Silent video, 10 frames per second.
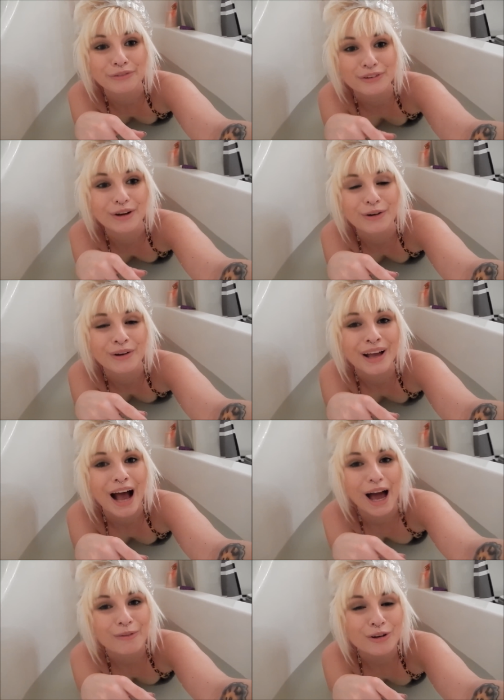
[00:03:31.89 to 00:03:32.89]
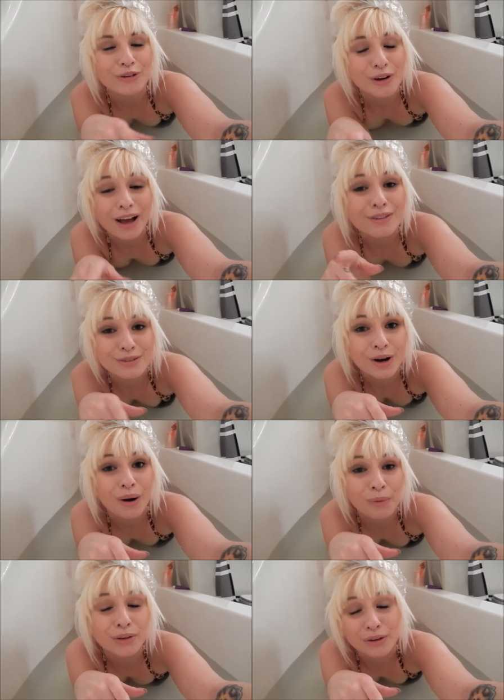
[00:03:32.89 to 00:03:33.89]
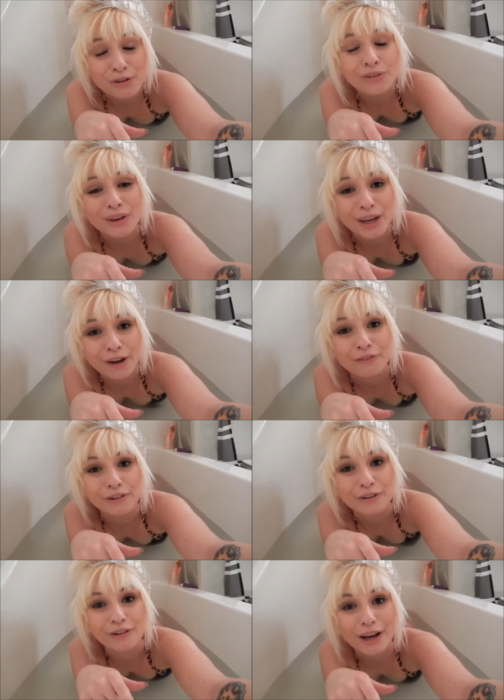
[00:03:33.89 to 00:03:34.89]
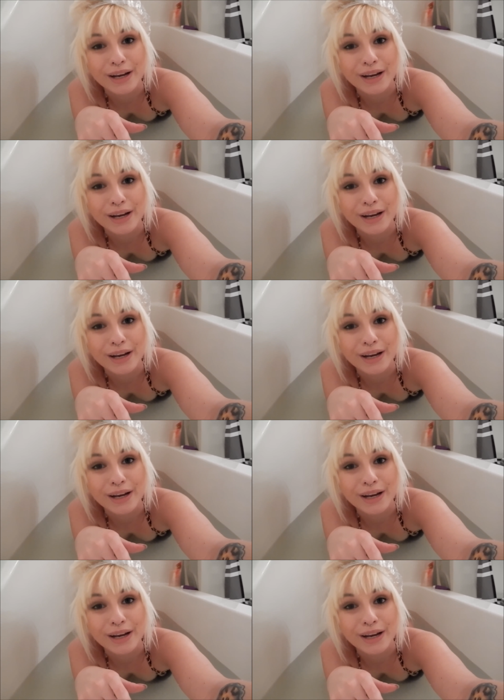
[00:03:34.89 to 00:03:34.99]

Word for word: so I want you guys to know how much I truly care for you right